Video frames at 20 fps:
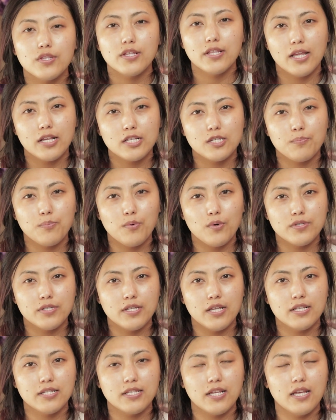the next
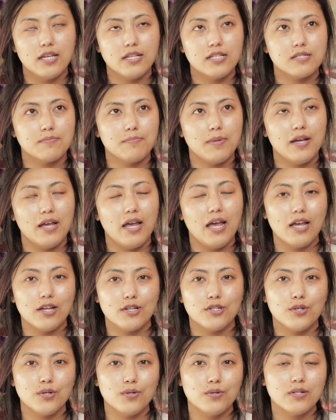process is my
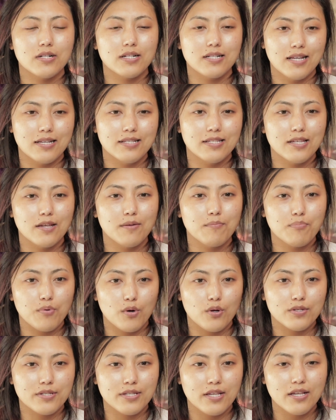actual cleansing
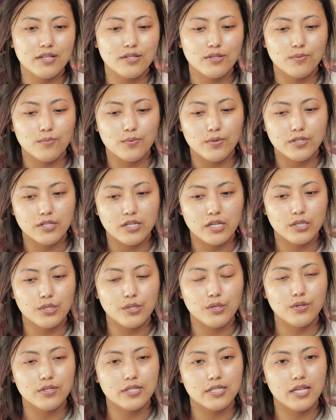process, which
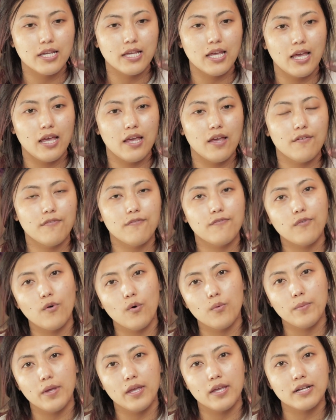is using a
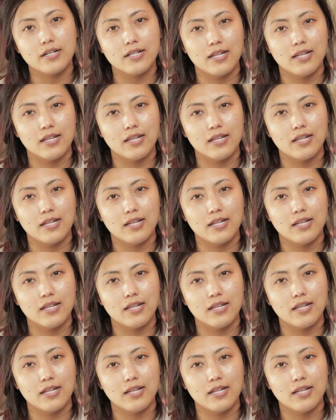foaming